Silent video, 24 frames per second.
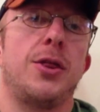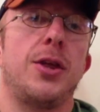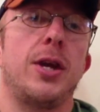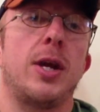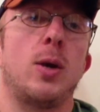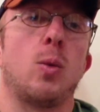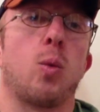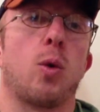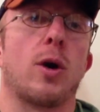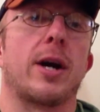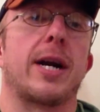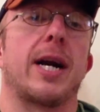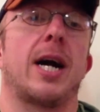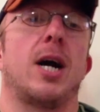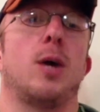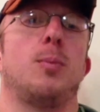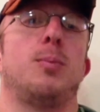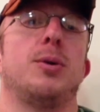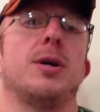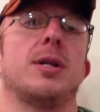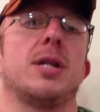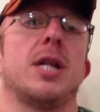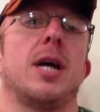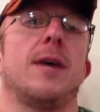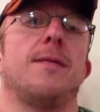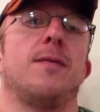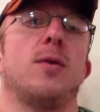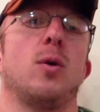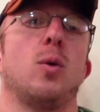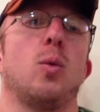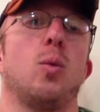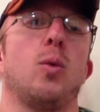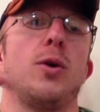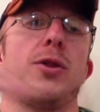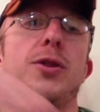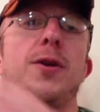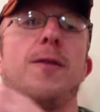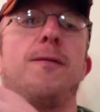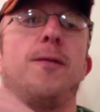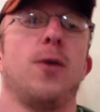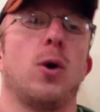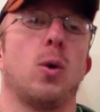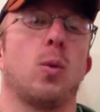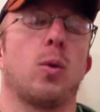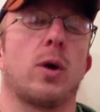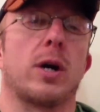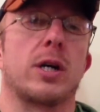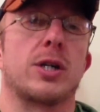the work output level with the
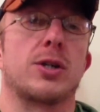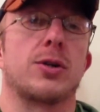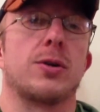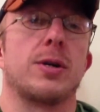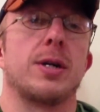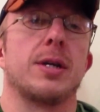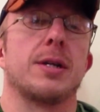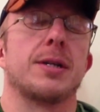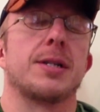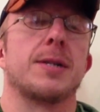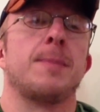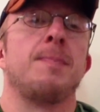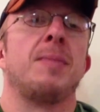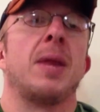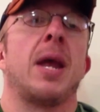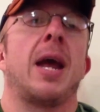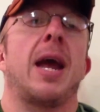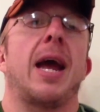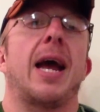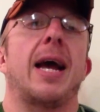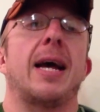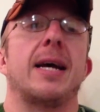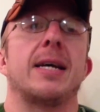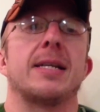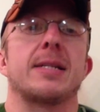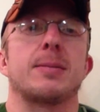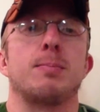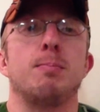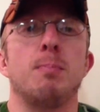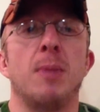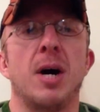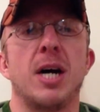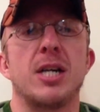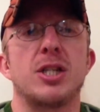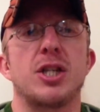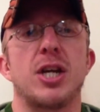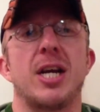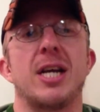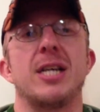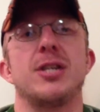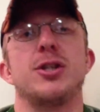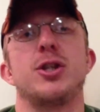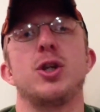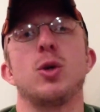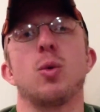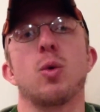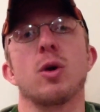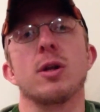footwork drills as much
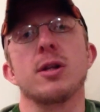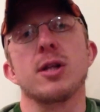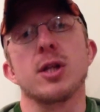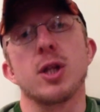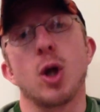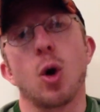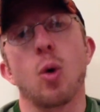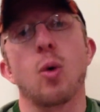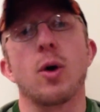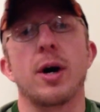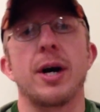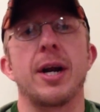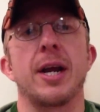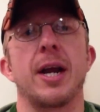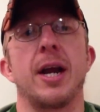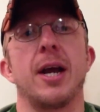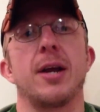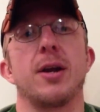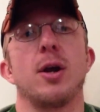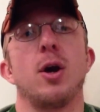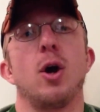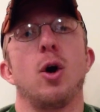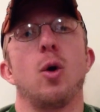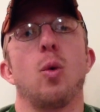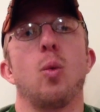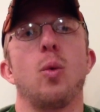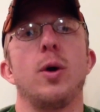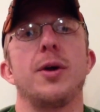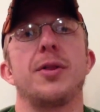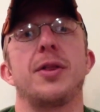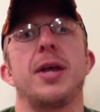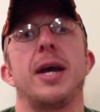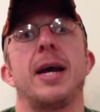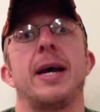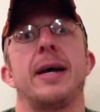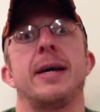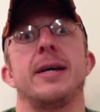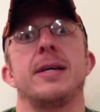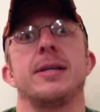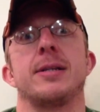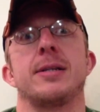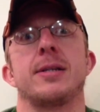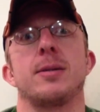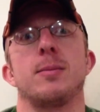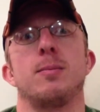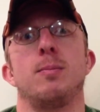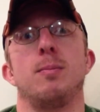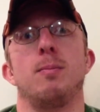as you are lowering it with
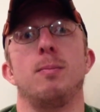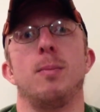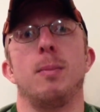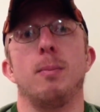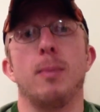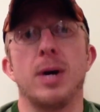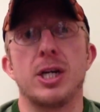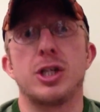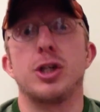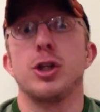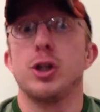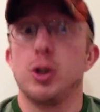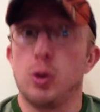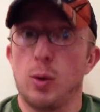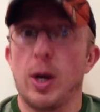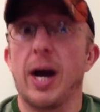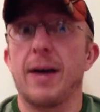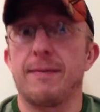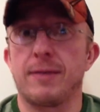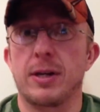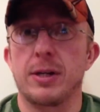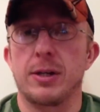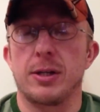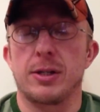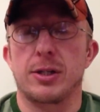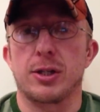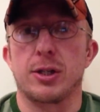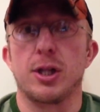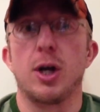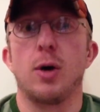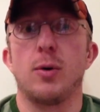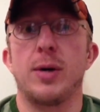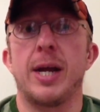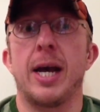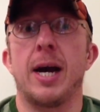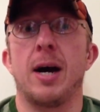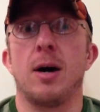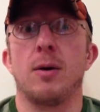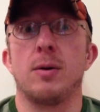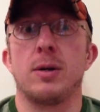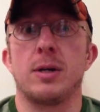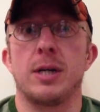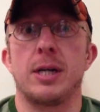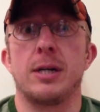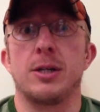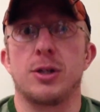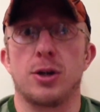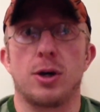as much as you have to slow
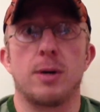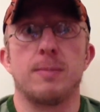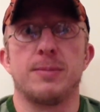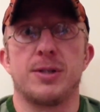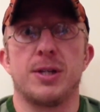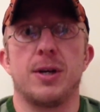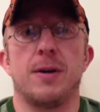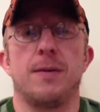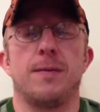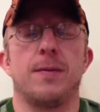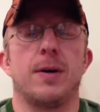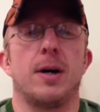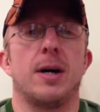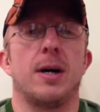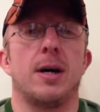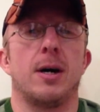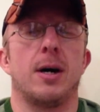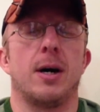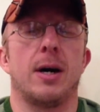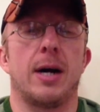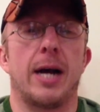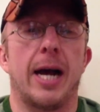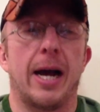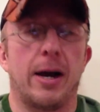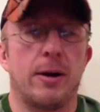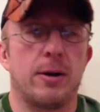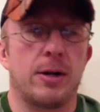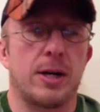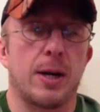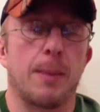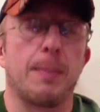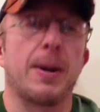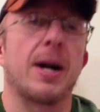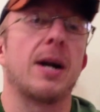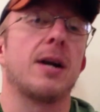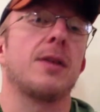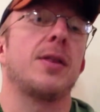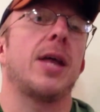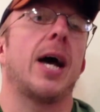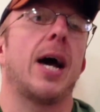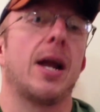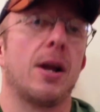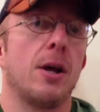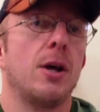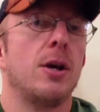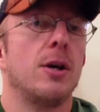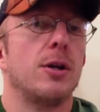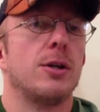down, in terms of comparing
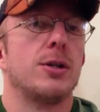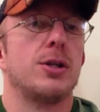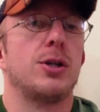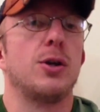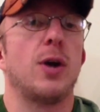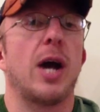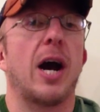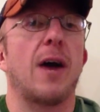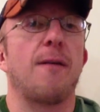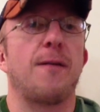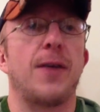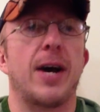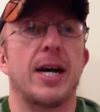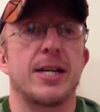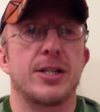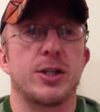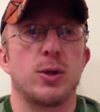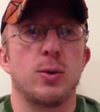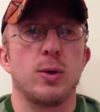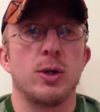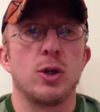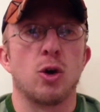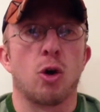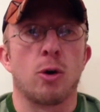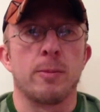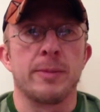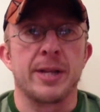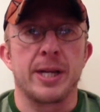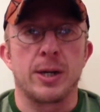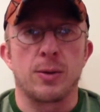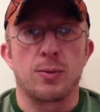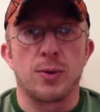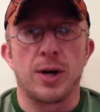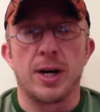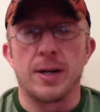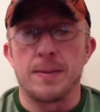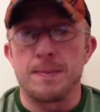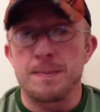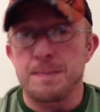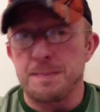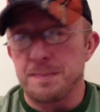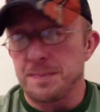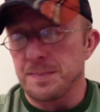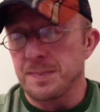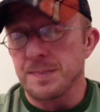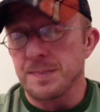that to how fast you would normally run.